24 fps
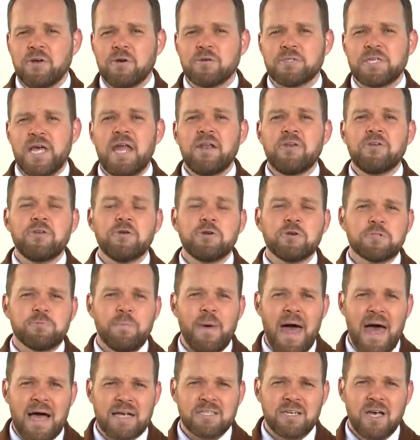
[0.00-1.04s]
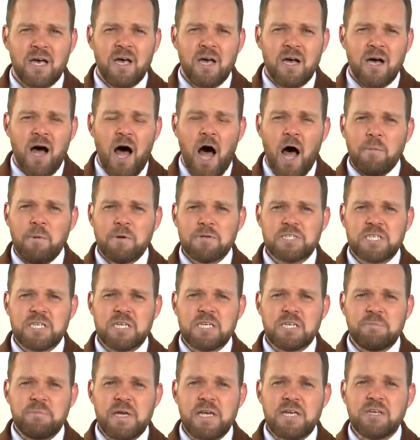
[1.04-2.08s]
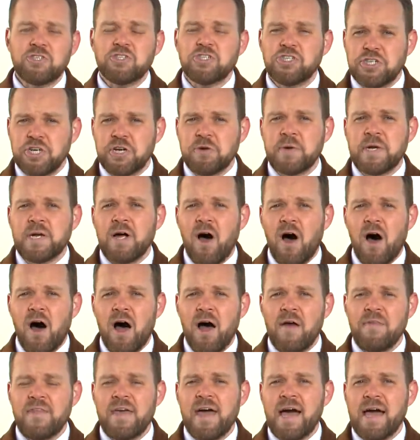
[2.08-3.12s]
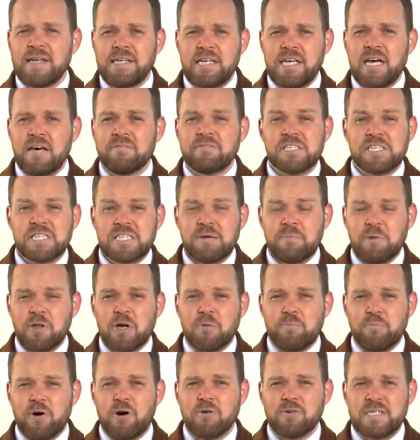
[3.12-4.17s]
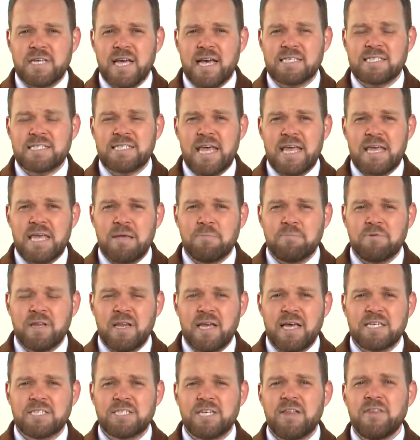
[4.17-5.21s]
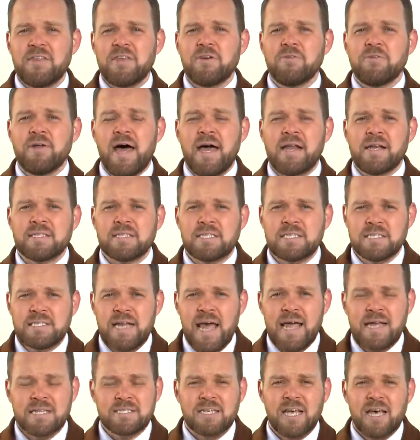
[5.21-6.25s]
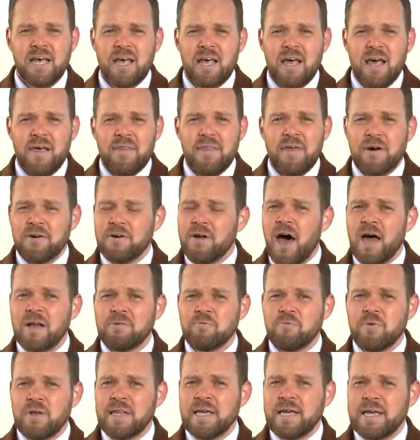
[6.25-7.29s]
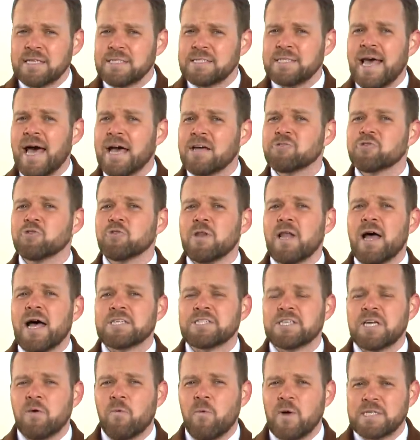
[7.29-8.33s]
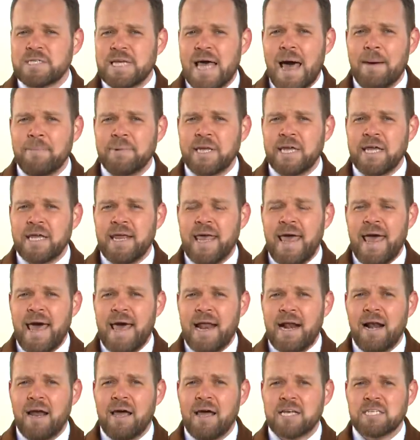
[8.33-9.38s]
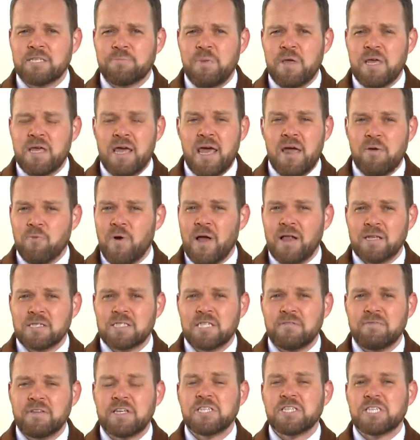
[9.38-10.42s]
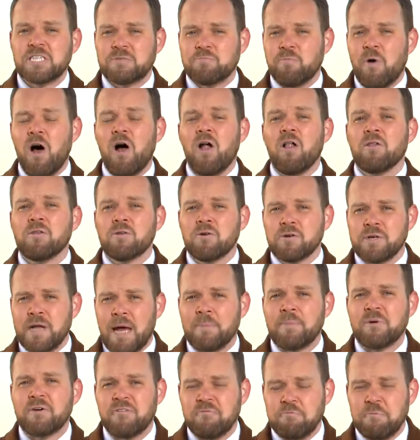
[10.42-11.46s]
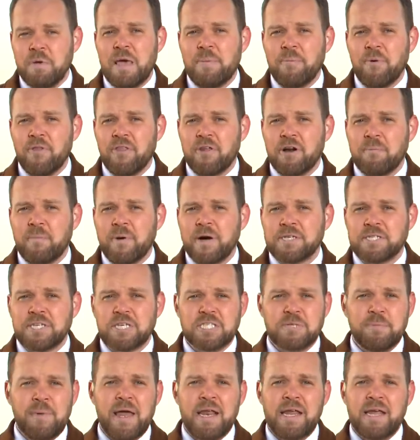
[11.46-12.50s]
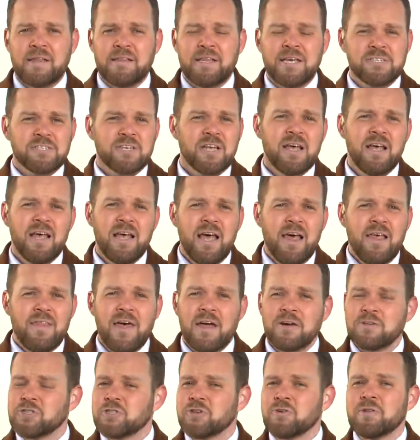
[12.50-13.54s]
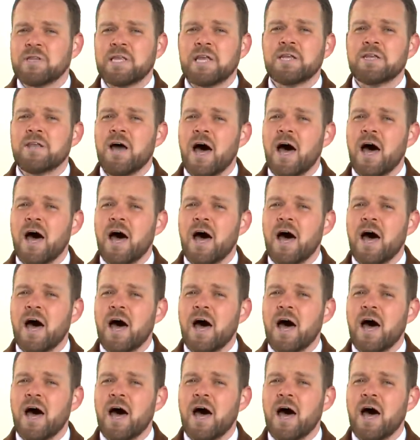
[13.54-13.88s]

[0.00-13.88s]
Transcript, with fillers: News and Newsmax almost seem to be cheering on the idea of a similar protest taking place in the United States. They're not really contextualizing what's happening in Canada as being a relatively small number of people that are participating in this. They're certainly